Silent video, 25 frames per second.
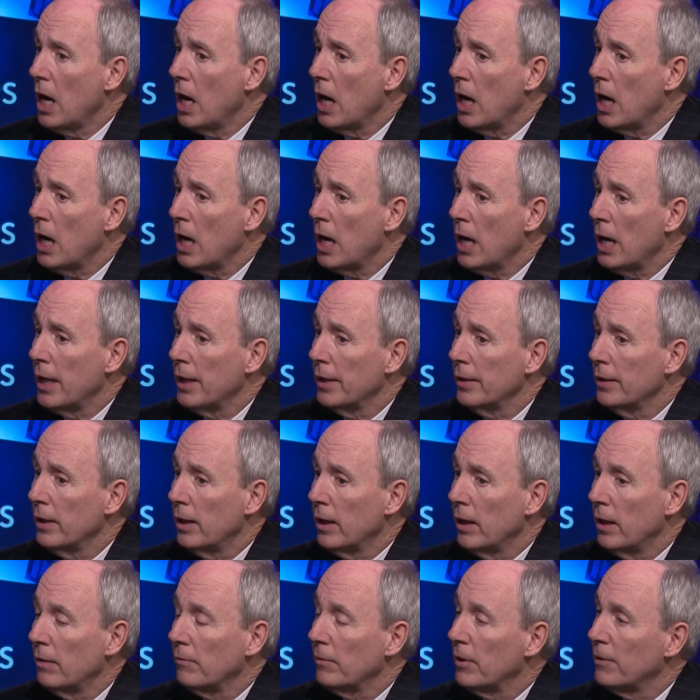on
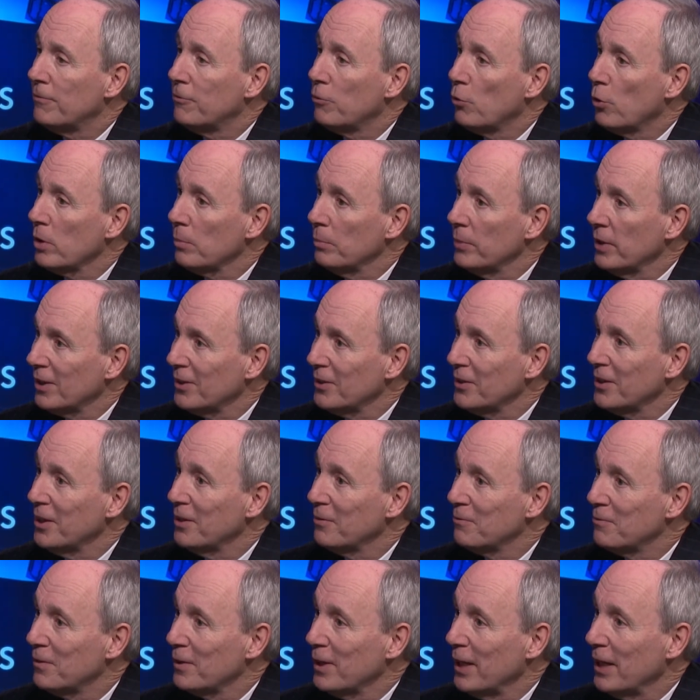uh, affordability
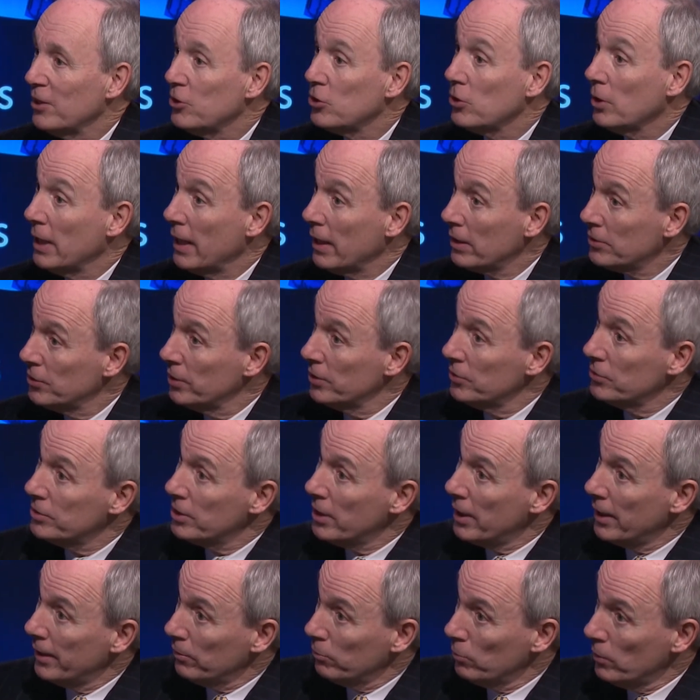and financial access,
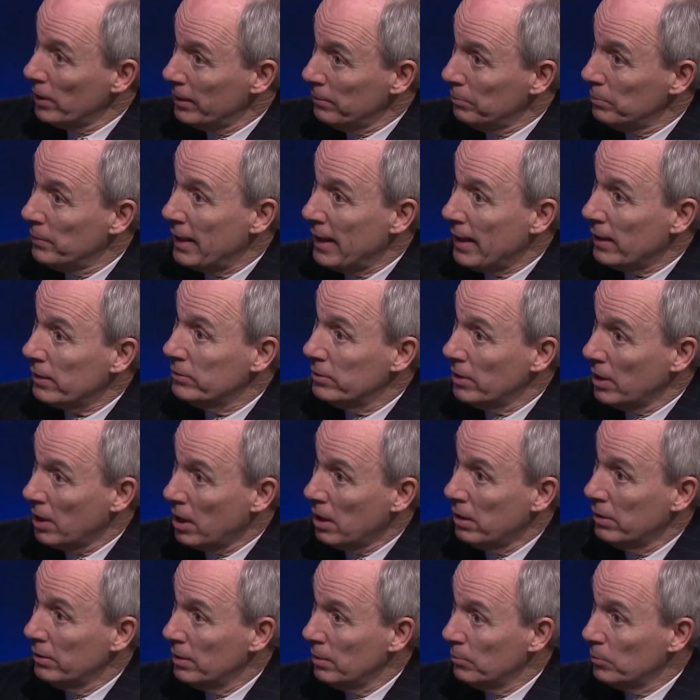tying right back to
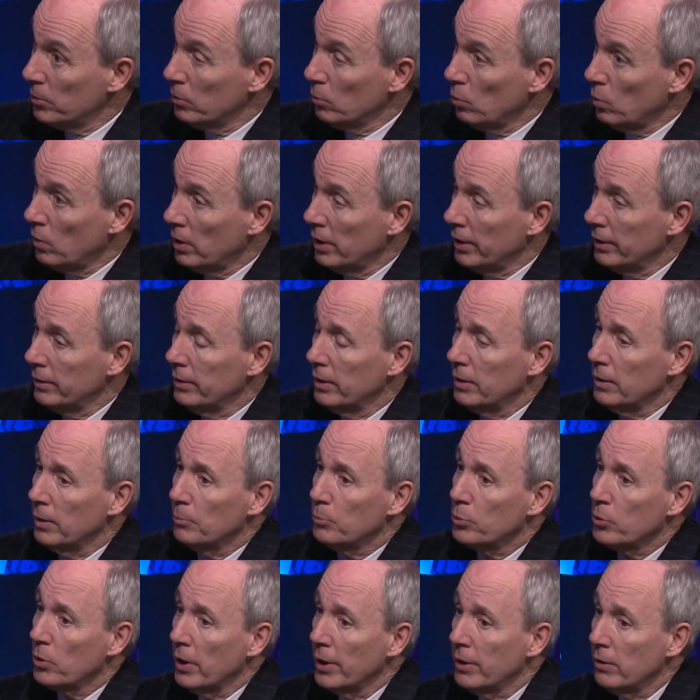our number one uh,
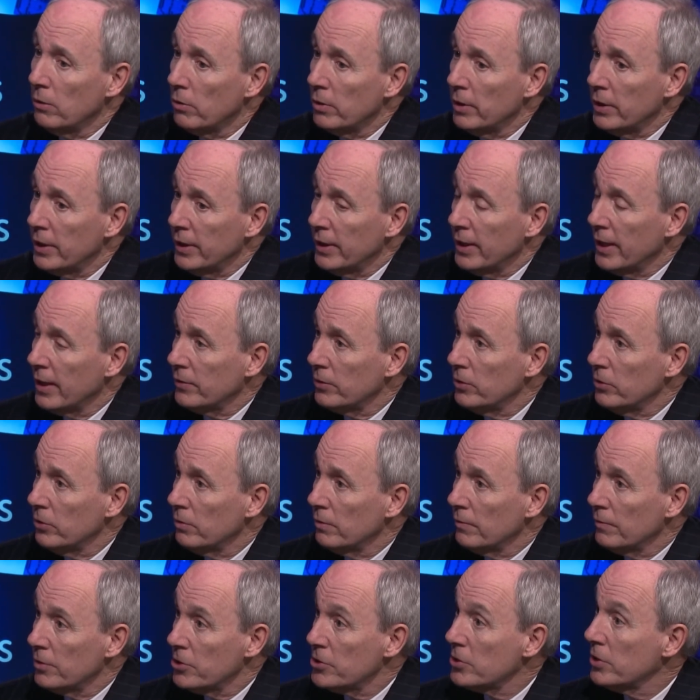priority at the
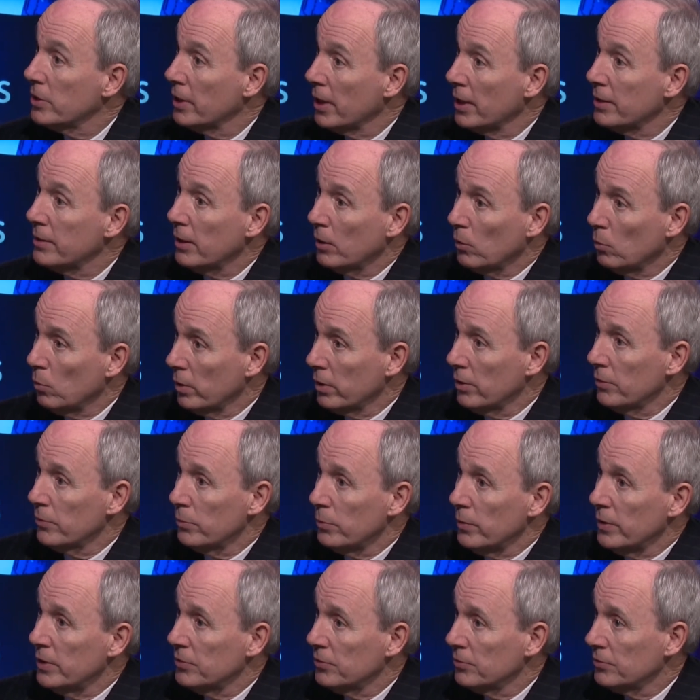university, and I think one of the
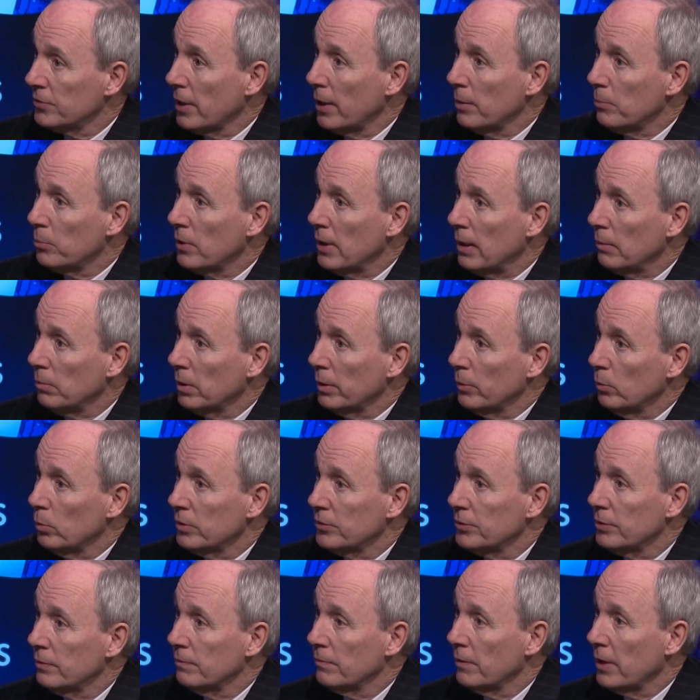reasons I probably
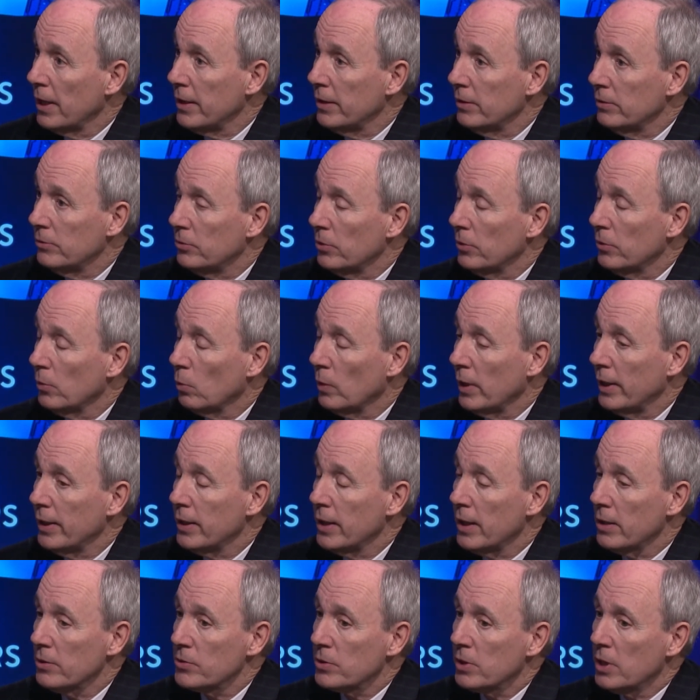was invited to the White
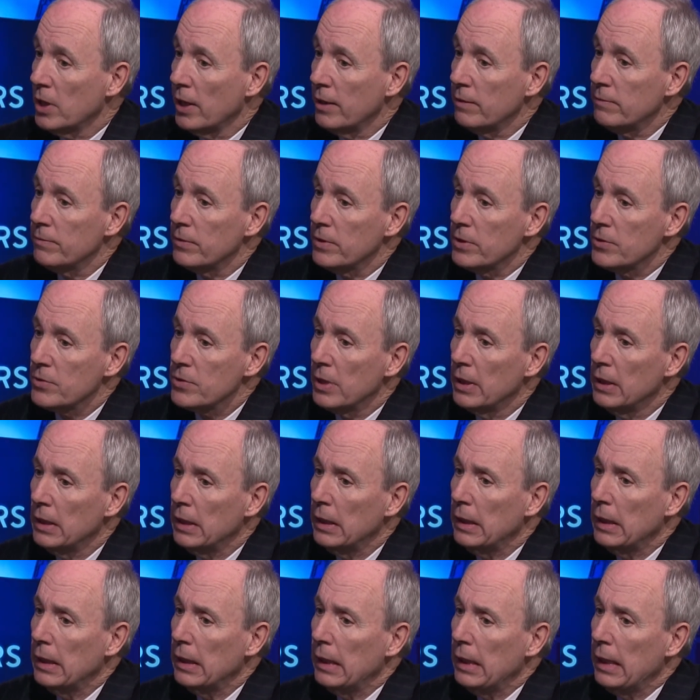House conference.
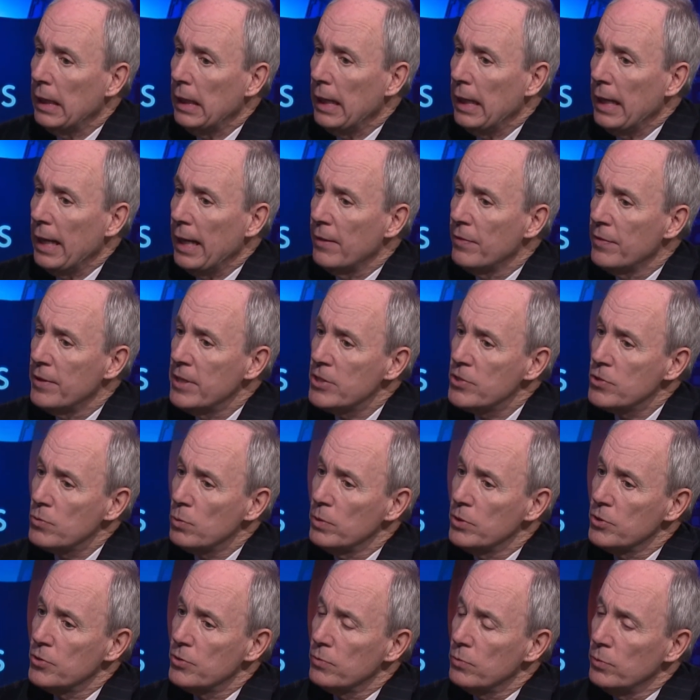And this
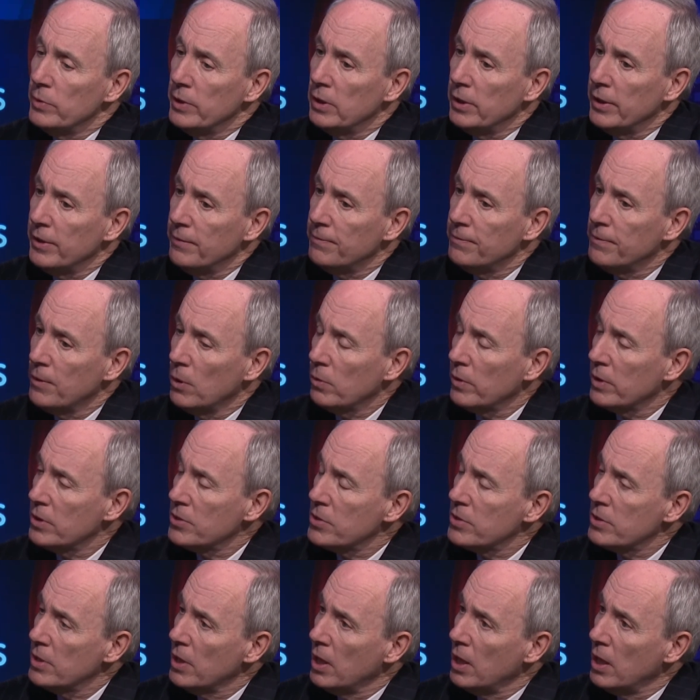was really
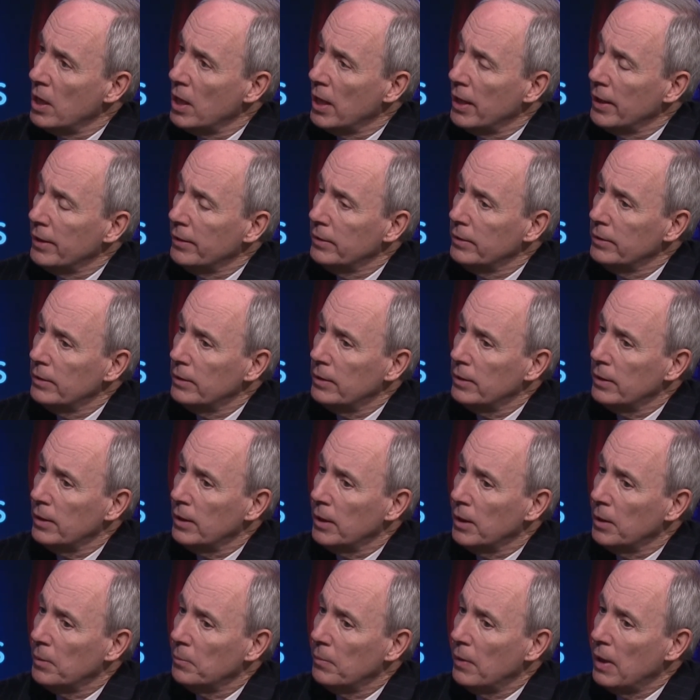focused on
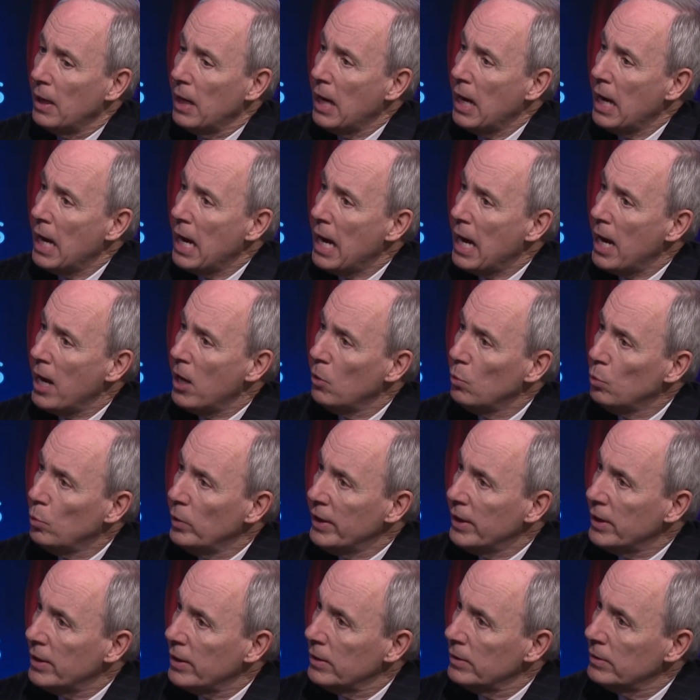um, how
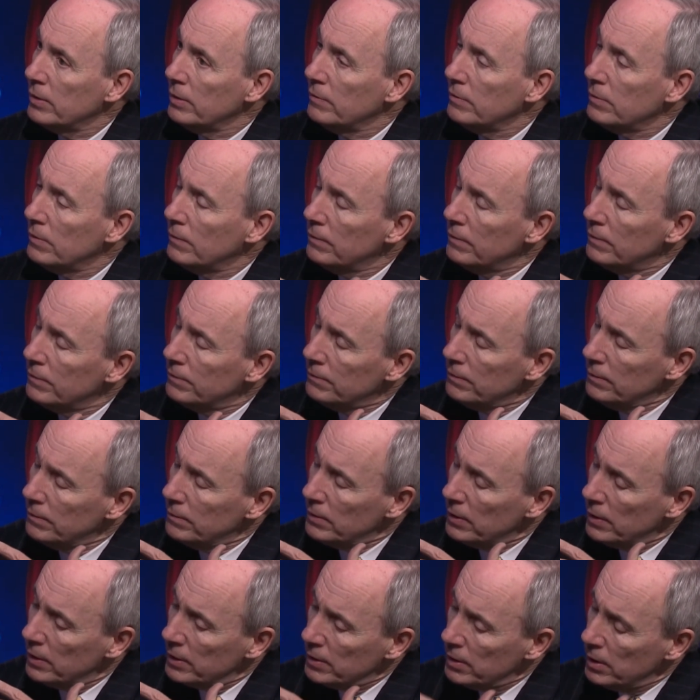we can
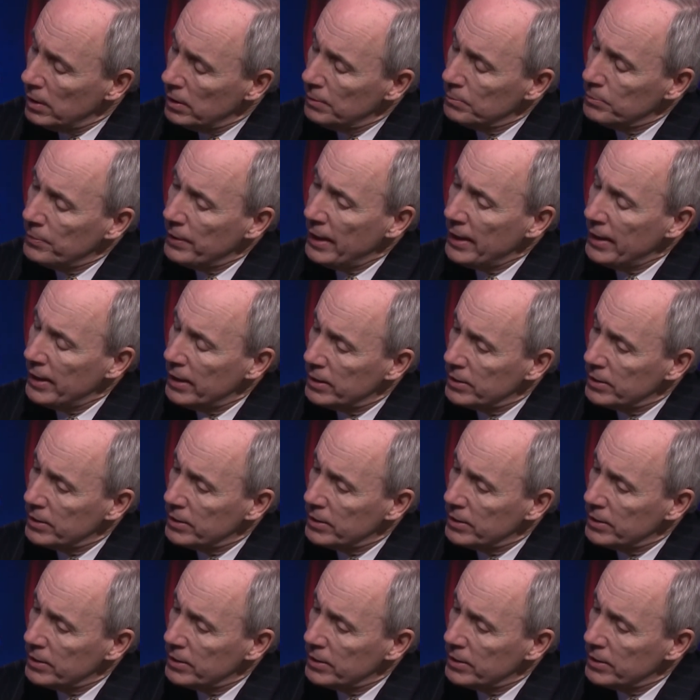uh, pay